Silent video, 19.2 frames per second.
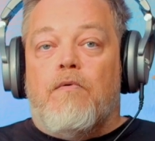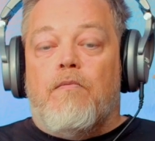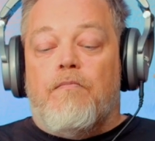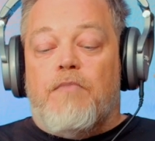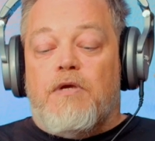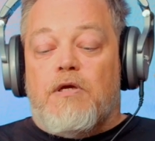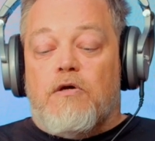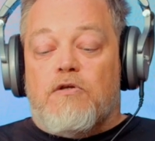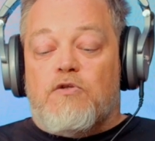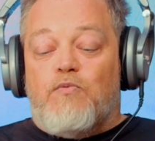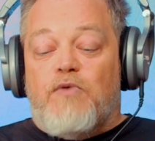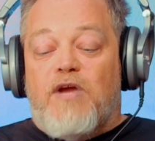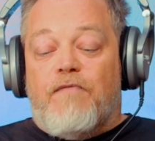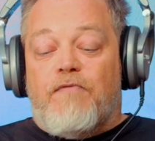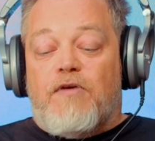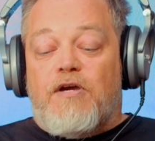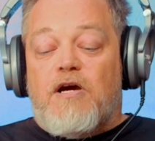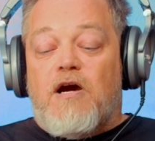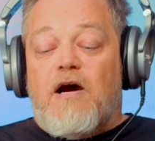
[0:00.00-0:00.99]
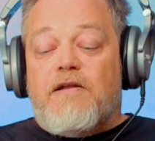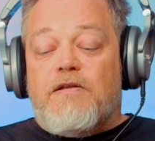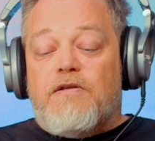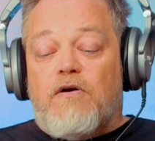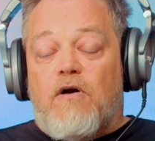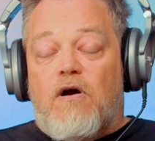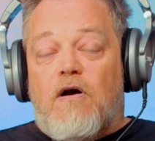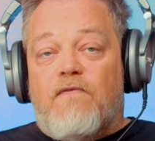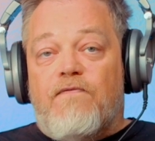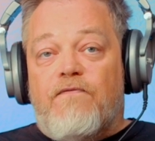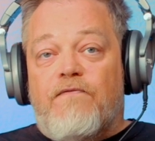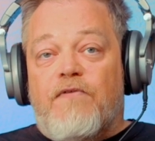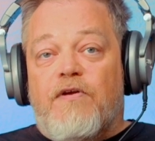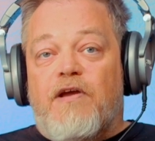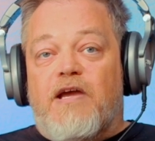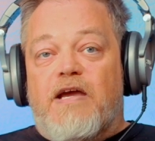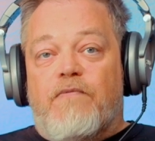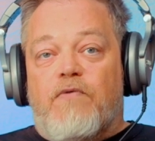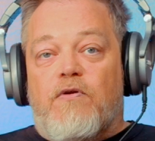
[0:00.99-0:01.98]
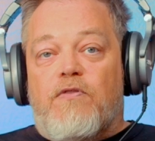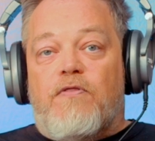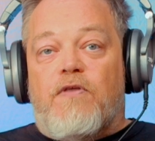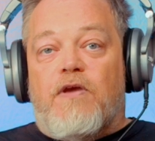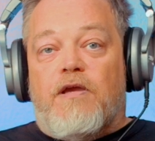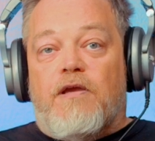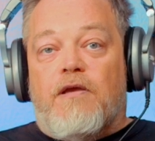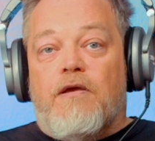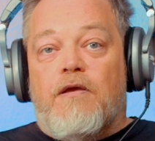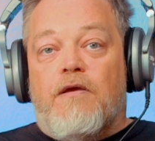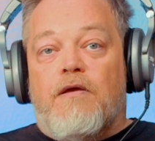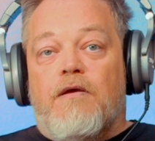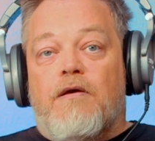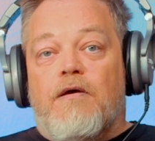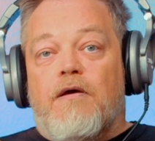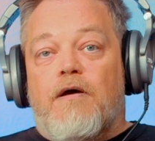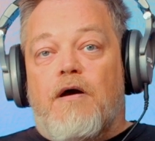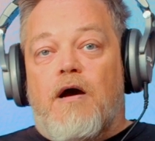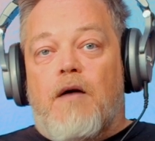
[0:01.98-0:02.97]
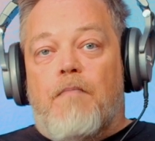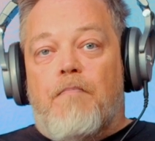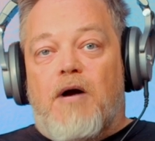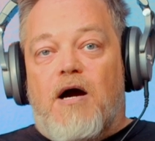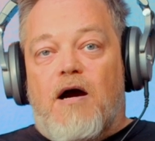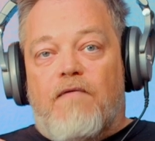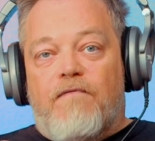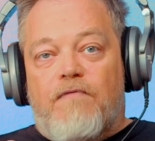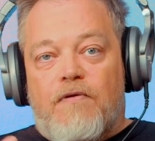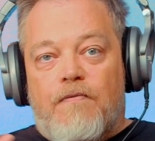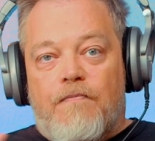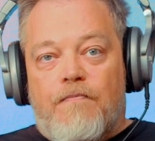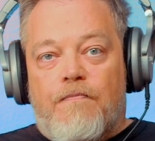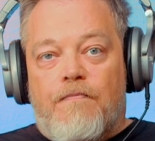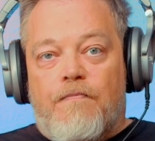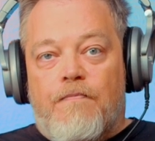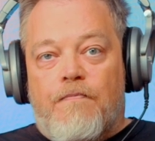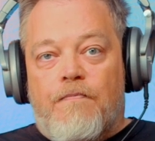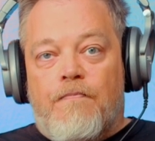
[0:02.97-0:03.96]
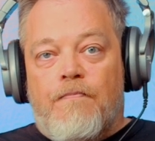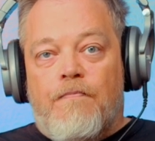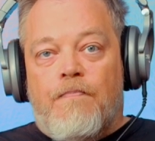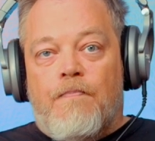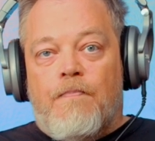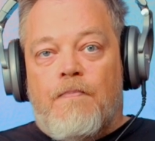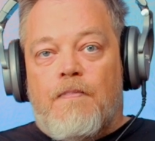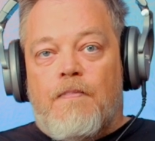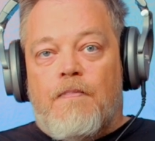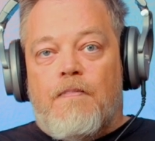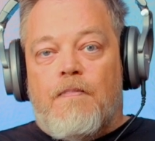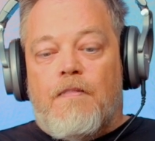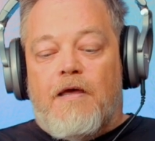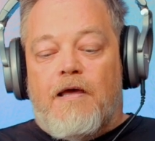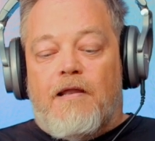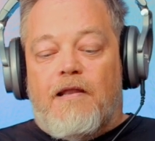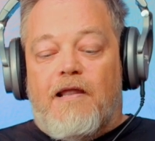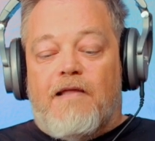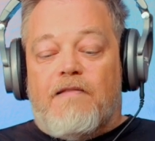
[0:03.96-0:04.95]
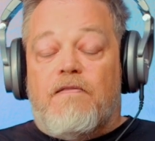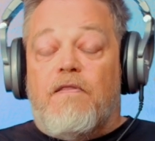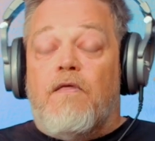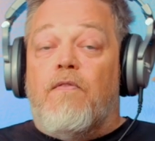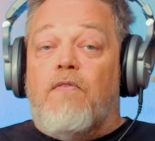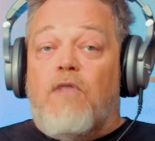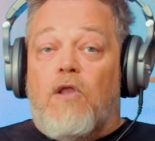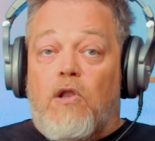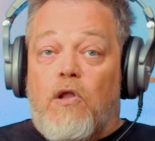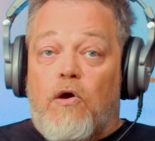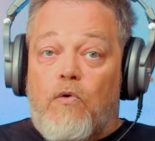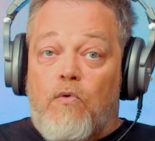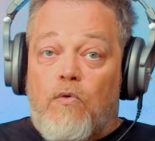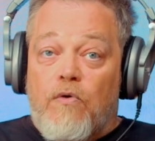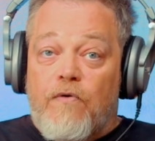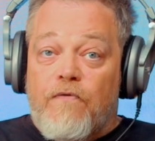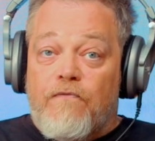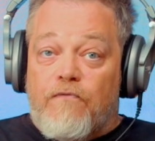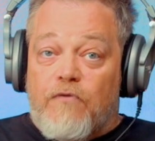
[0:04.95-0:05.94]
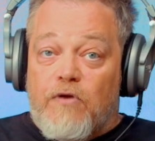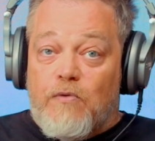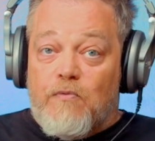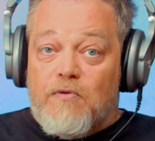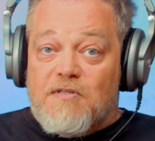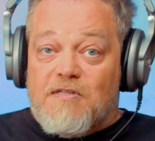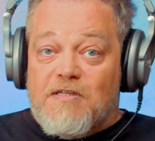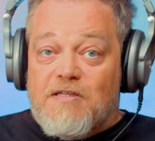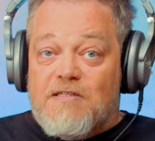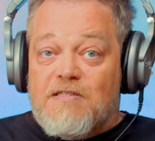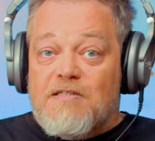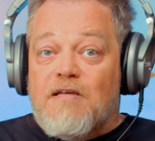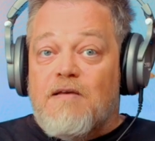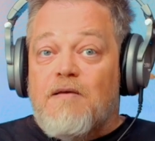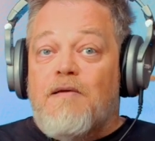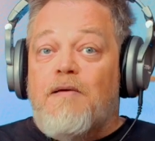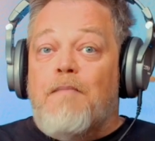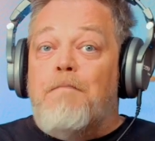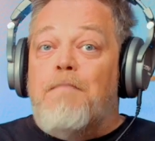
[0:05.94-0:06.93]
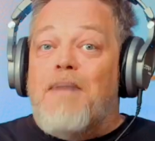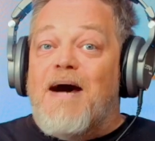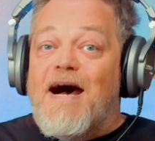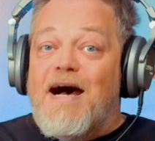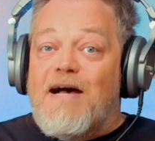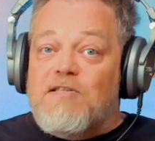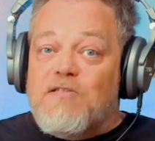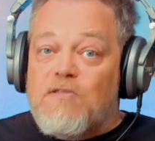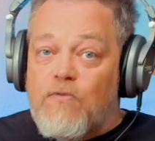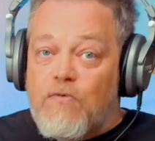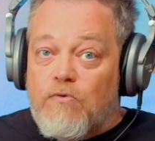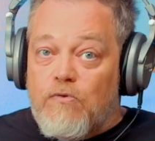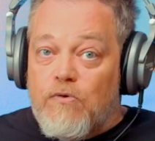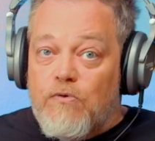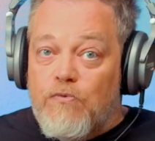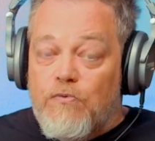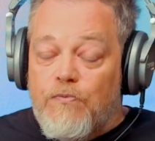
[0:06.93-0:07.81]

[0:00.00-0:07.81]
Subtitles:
because we have cut off everything above and let the low frequencies pass through.